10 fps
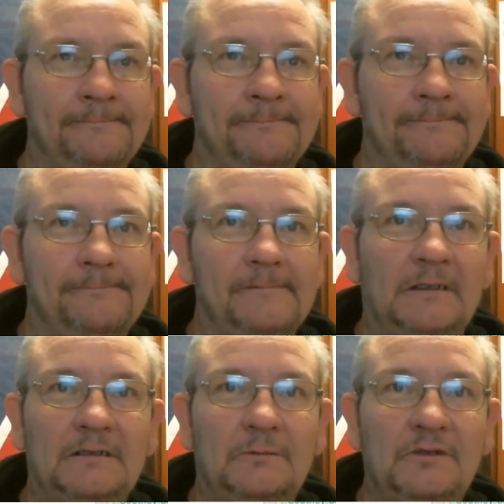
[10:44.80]
Right,
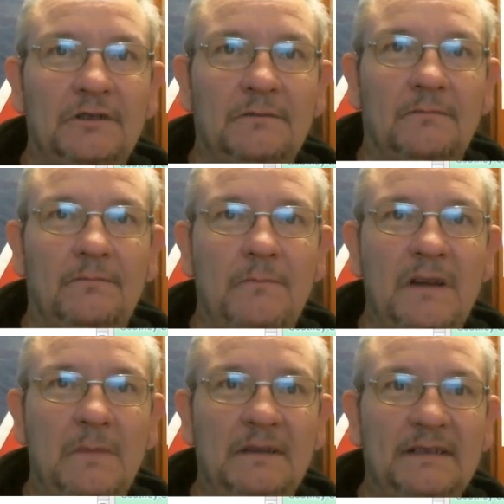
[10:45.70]
so we'll just
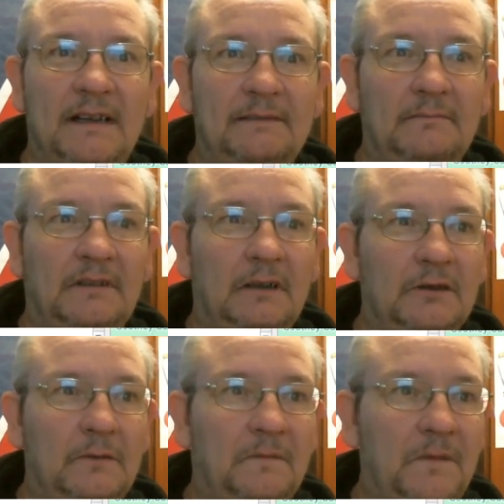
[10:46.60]
minimize that, and I'll go
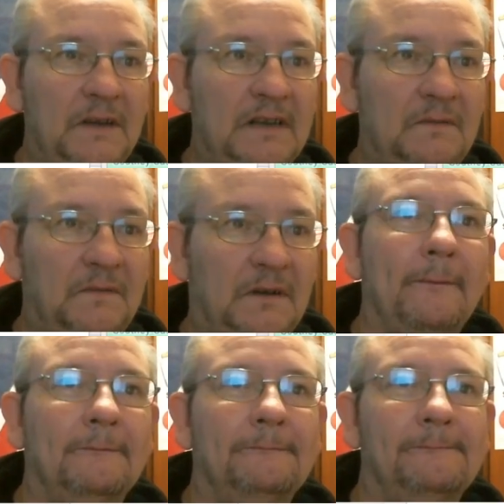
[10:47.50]
and find that
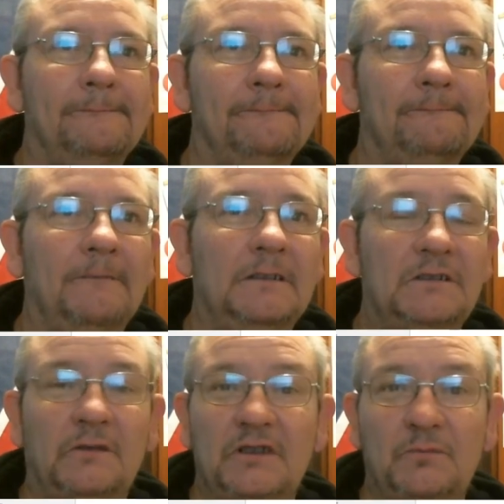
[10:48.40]
file. Right, so I
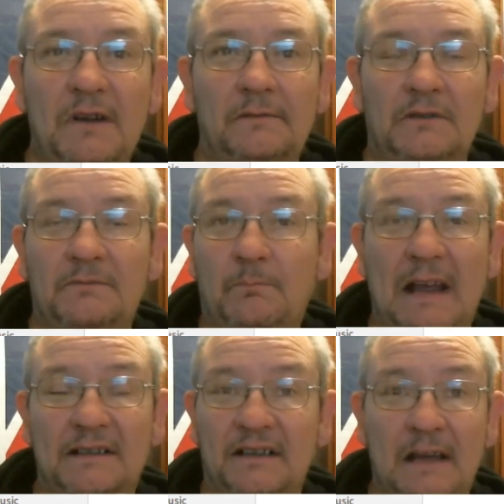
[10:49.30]
just went back
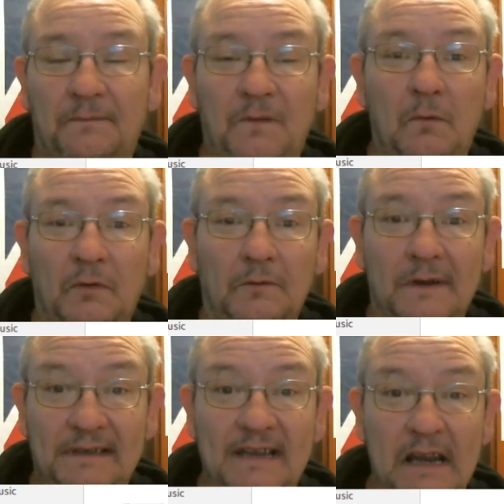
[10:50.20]
to that folder I
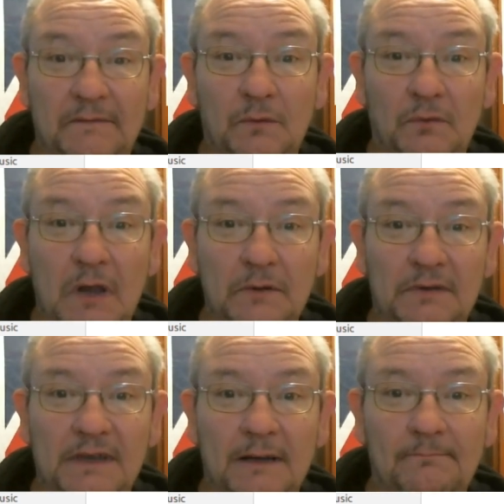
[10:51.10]
saved all those
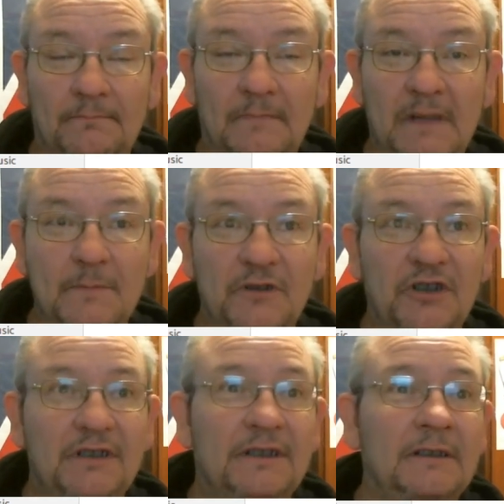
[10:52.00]

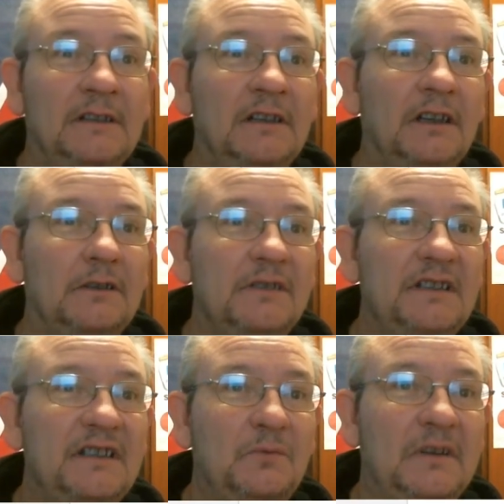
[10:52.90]
images, and you see
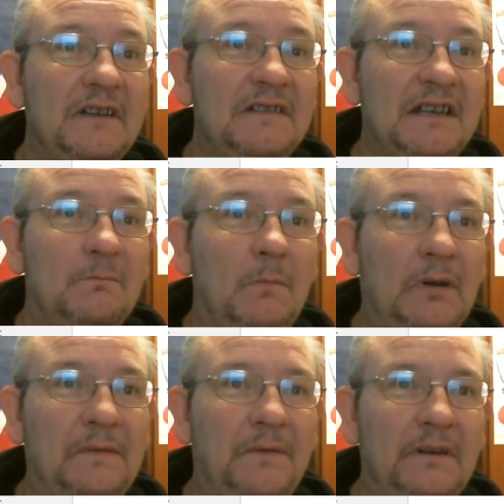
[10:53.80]
this one here, it says
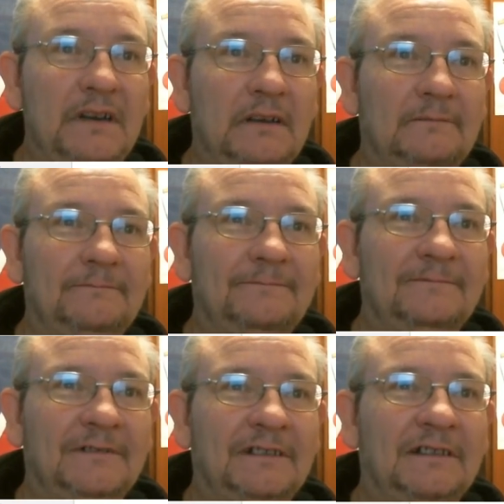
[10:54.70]
modified.
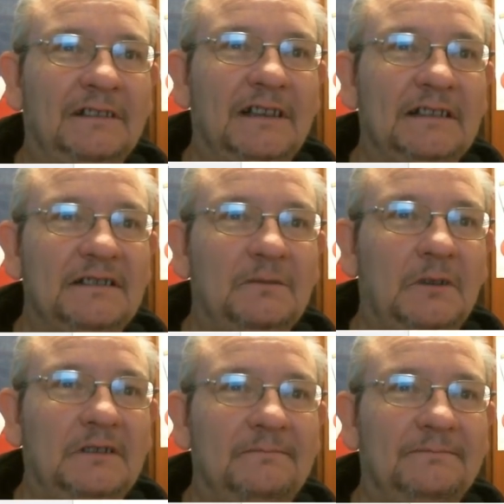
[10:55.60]
That's the one.